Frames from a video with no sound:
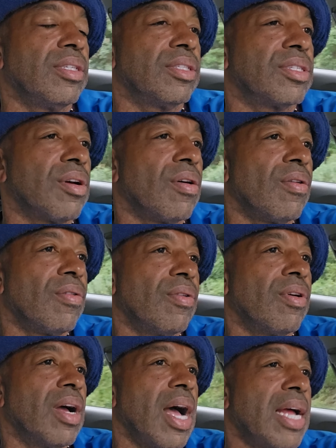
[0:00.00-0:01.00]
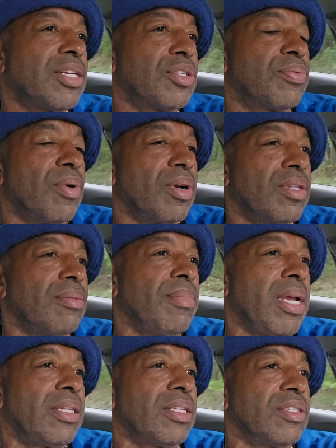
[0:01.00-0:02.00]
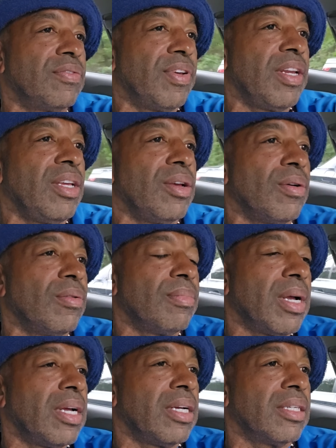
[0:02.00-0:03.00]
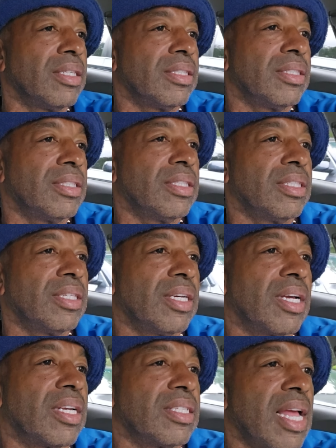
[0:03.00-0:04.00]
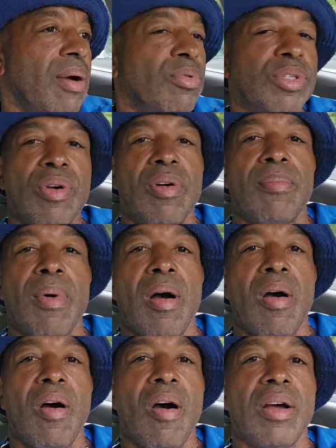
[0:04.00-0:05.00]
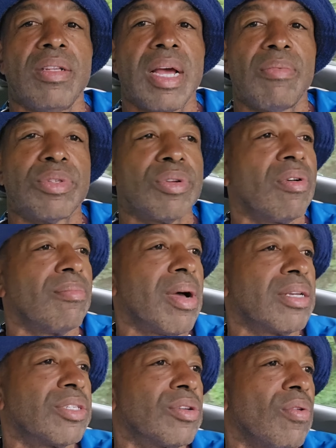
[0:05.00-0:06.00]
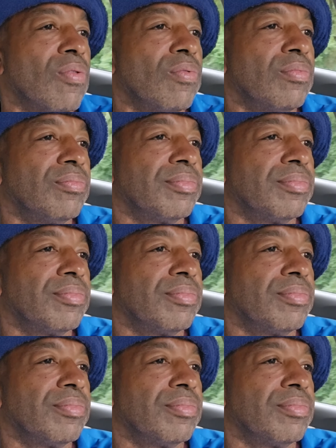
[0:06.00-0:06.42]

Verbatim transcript: So I just wanted to make this video, man, because that was on my heart. That was on my soul.